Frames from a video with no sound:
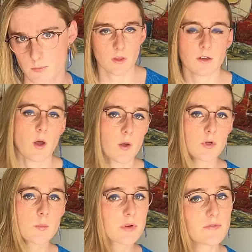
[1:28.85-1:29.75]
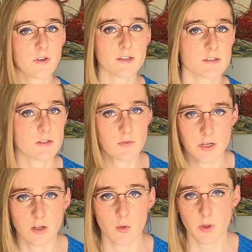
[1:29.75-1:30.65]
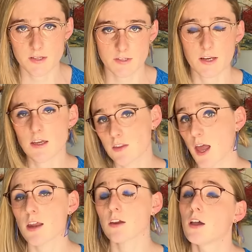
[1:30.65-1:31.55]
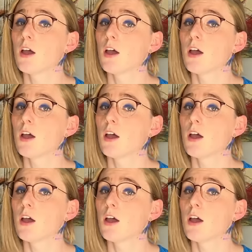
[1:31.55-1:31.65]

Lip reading: Now, I want to preface this video by saying that,